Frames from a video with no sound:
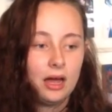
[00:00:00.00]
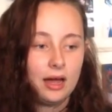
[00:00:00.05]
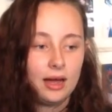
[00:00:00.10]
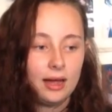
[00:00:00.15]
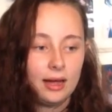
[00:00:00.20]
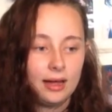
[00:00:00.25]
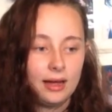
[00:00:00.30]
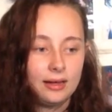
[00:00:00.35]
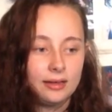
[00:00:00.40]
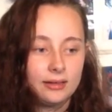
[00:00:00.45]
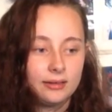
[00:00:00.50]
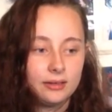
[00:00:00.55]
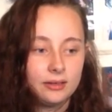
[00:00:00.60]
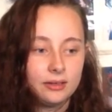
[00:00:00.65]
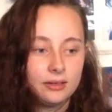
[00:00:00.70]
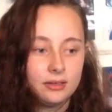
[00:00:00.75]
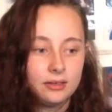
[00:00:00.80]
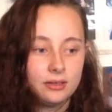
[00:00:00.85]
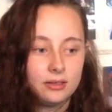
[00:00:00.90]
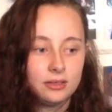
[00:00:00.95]
And
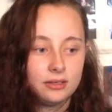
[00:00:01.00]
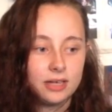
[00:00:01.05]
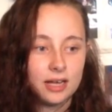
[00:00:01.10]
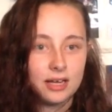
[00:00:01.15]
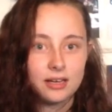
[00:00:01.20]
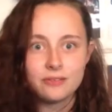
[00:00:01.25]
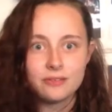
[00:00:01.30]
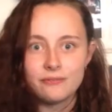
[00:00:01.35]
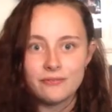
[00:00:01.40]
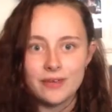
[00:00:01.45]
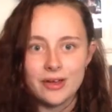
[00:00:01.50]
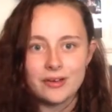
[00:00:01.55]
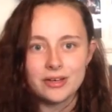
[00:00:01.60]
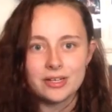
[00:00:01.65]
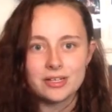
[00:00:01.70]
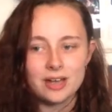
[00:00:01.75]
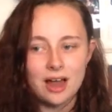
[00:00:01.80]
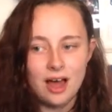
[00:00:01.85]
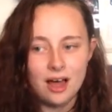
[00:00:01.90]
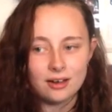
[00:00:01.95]
yeah, it's
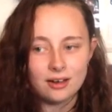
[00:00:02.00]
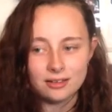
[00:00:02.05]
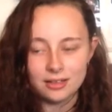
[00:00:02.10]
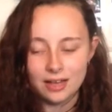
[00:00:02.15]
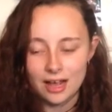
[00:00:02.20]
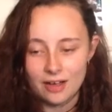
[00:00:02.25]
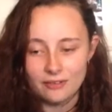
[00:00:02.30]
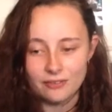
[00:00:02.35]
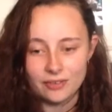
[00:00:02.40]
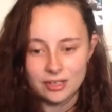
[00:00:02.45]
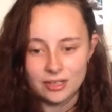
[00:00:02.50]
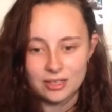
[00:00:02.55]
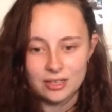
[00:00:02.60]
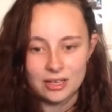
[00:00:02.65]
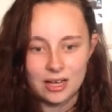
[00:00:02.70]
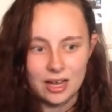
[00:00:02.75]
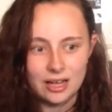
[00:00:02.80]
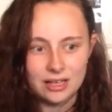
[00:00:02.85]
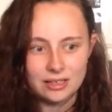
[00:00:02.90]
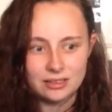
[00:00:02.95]
very dark and
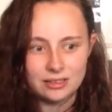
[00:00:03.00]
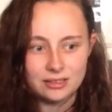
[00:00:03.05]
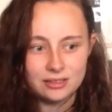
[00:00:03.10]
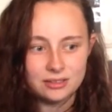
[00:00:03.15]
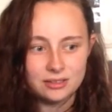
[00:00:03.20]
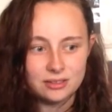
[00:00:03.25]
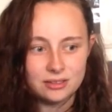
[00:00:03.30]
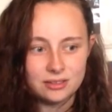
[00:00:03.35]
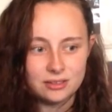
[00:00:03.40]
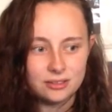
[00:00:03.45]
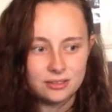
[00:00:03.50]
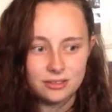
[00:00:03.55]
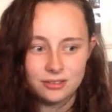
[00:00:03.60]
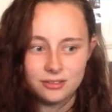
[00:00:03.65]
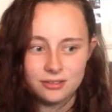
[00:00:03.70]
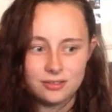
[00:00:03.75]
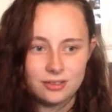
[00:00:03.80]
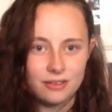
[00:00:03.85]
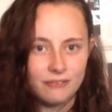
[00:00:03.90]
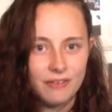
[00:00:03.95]
heavy, and
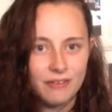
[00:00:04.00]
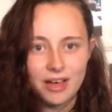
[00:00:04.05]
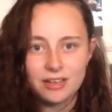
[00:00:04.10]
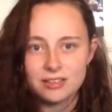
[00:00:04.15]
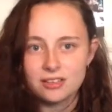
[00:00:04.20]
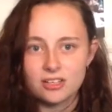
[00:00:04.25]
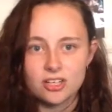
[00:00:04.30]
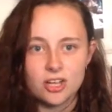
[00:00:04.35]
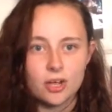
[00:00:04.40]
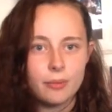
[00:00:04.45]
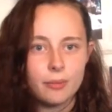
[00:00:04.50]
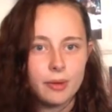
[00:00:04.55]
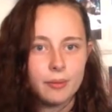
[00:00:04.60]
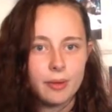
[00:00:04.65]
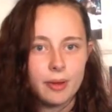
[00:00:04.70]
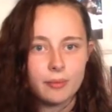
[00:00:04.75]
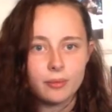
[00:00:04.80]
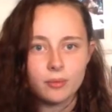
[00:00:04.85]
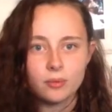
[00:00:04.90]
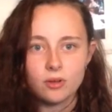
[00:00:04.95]
the fact that so many
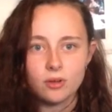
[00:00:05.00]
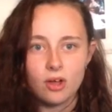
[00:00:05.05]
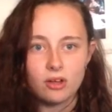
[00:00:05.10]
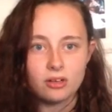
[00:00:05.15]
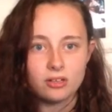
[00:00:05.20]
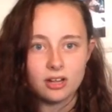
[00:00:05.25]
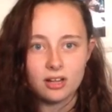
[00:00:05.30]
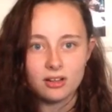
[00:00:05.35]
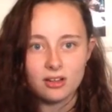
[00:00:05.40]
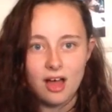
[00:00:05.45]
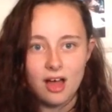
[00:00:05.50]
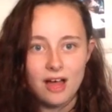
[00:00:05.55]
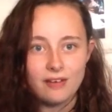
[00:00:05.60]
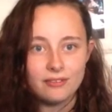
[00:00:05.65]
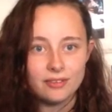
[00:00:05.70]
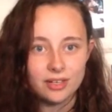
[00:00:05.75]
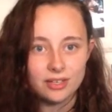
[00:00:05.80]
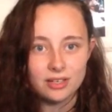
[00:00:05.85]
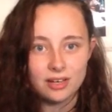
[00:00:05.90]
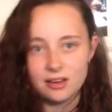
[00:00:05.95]
people lost their
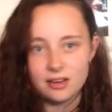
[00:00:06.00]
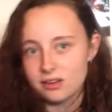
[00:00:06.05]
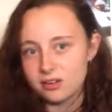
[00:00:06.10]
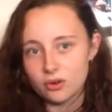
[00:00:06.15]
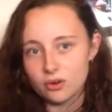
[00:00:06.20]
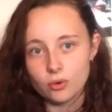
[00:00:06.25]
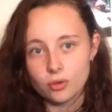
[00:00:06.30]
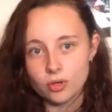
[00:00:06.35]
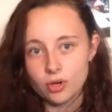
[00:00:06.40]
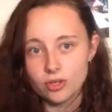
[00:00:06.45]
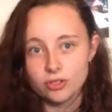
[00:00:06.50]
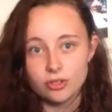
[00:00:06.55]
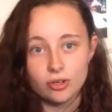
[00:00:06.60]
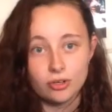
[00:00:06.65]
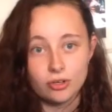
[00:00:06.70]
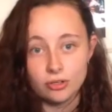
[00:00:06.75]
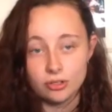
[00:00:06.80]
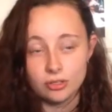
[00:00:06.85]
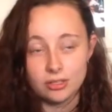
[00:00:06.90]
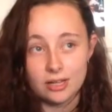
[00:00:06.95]
lives and they still don't know
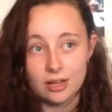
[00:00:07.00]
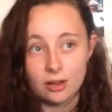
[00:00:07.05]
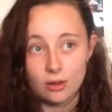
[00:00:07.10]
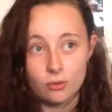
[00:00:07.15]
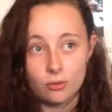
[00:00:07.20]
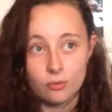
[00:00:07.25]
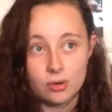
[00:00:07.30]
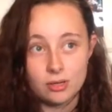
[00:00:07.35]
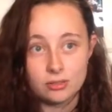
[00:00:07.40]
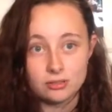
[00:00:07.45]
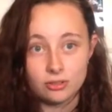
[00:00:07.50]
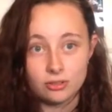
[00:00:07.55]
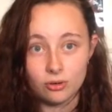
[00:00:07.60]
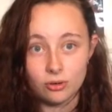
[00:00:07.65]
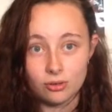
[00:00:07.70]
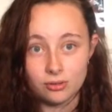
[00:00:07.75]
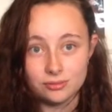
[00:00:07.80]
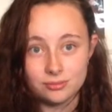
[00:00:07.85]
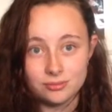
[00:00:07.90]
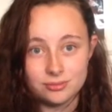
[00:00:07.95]
who the killer was
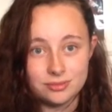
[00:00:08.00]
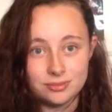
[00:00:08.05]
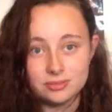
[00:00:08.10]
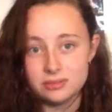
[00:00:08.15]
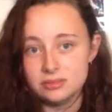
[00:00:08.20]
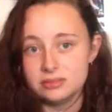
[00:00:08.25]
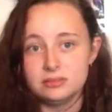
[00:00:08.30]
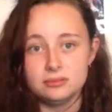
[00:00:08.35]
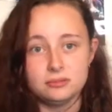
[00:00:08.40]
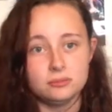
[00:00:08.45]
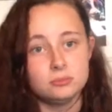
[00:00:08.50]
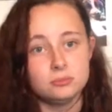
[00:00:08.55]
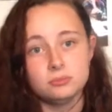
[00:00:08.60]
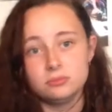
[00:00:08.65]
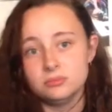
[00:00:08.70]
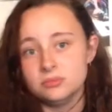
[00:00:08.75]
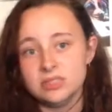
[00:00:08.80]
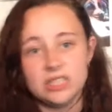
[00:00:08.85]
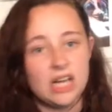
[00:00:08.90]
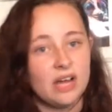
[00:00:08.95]
or
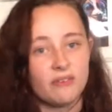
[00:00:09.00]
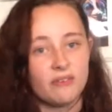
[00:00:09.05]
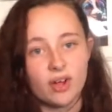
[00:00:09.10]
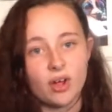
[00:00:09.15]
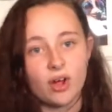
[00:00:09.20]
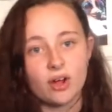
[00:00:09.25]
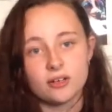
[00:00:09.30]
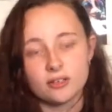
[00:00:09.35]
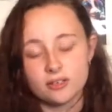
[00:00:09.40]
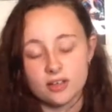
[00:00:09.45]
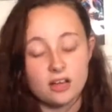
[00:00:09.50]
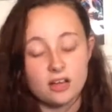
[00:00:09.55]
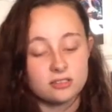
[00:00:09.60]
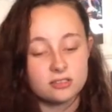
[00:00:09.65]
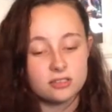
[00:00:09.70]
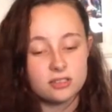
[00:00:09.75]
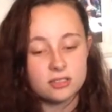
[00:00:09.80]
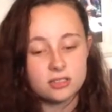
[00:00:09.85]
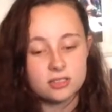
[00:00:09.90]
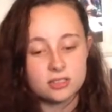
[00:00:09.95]
never got
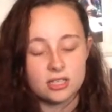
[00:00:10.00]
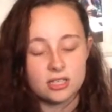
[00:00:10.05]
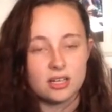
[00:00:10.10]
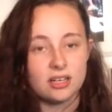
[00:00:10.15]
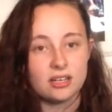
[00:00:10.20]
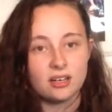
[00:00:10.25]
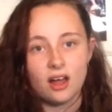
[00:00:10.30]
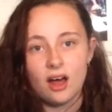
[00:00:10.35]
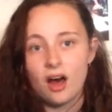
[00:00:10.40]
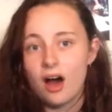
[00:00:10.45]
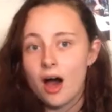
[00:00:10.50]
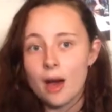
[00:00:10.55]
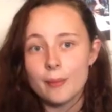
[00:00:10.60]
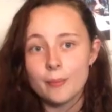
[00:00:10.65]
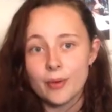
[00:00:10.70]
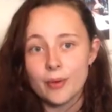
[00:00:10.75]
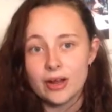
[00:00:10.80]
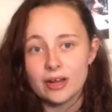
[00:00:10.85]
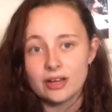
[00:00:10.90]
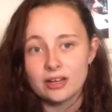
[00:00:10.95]
justice is
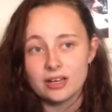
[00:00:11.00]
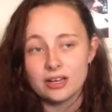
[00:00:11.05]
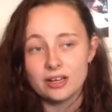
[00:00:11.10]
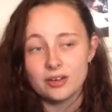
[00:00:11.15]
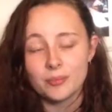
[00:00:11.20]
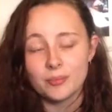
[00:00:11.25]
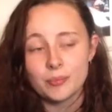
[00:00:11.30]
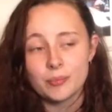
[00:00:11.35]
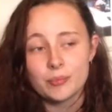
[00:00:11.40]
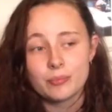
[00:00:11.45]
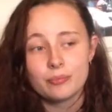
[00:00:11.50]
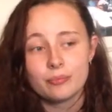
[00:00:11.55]
heartbreaking.